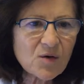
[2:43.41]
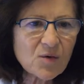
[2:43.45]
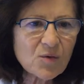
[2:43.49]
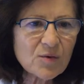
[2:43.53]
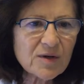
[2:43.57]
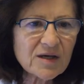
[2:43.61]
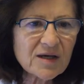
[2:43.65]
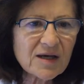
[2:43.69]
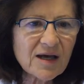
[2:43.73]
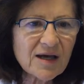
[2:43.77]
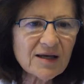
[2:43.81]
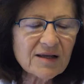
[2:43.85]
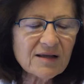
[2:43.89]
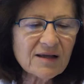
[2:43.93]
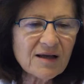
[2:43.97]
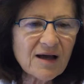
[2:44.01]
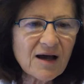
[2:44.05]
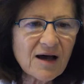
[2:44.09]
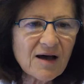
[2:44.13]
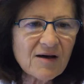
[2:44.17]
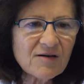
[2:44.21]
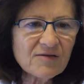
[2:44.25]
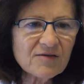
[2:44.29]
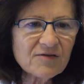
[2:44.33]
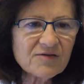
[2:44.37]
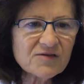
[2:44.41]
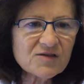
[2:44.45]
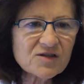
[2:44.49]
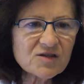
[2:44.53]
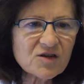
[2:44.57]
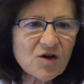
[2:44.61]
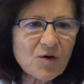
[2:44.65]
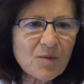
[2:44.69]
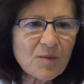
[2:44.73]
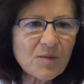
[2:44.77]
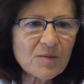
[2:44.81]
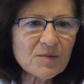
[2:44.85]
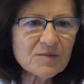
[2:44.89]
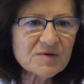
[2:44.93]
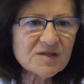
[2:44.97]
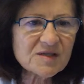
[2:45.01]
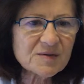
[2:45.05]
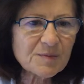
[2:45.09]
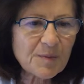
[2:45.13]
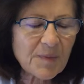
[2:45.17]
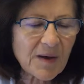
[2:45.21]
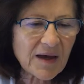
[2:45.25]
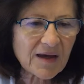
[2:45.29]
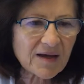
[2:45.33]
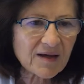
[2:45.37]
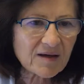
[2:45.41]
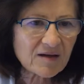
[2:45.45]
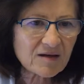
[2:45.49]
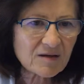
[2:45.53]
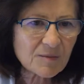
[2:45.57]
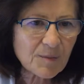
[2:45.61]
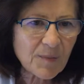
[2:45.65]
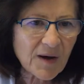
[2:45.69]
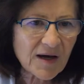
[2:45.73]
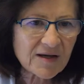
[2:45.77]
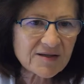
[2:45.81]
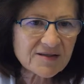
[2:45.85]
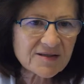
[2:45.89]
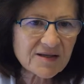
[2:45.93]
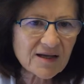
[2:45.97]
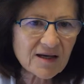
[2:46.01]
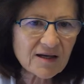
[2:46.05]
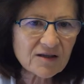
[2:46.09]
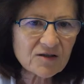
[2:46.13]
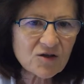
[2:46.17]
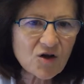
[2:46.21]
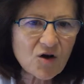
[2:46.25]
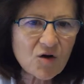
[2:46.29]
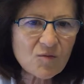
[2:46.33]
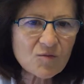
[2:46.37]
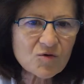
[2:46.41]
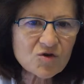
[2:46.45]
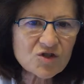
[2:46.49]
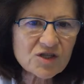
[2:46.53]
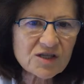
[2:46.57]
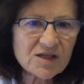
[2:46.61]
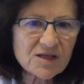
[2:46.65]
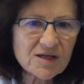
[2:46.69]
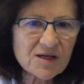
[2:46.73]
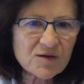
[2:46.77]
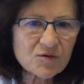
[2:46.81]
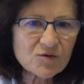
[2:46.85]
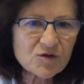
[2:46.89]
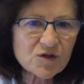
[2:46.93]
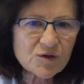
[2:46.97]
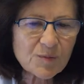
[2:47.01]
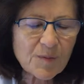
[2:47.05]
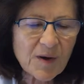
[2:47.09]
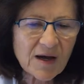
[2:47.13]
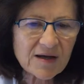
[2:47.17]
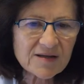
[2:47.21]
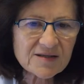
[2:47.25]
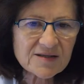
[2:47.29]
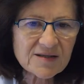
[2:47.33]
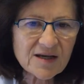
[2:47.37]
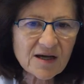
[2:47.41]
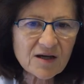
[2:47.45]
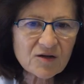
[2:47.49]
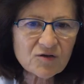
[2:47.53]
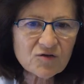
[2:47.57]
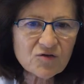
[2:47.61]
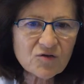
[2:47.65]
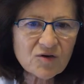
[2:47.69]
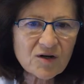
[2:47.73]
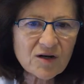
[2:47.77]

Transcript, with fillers: we can have some speckled pattern, homogeneous pattern,